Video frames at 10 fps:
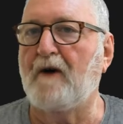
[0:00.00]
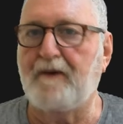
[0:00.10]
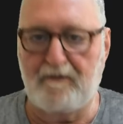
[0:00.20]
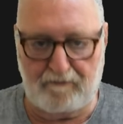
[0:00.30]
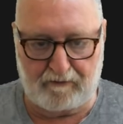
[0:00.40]

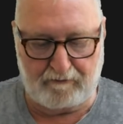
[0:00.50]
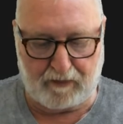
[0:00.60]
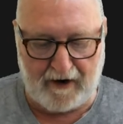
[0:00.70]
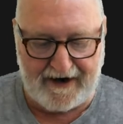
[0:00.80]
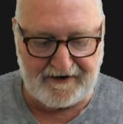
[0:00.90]
in
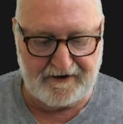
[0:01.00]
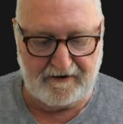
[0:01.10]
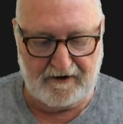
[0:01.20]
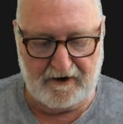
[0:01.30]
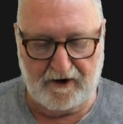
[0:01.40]
BRAT
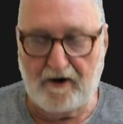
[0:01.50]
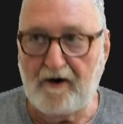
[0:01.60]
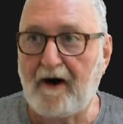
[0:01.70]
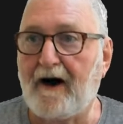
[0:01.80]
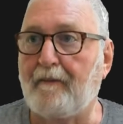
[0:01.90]

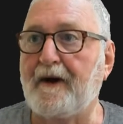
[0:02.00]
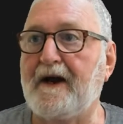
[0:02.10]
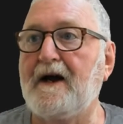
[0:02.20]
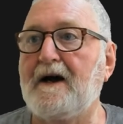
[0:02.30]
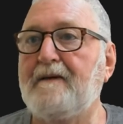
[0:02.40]
up
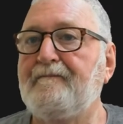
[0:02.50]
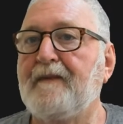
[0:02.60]
here,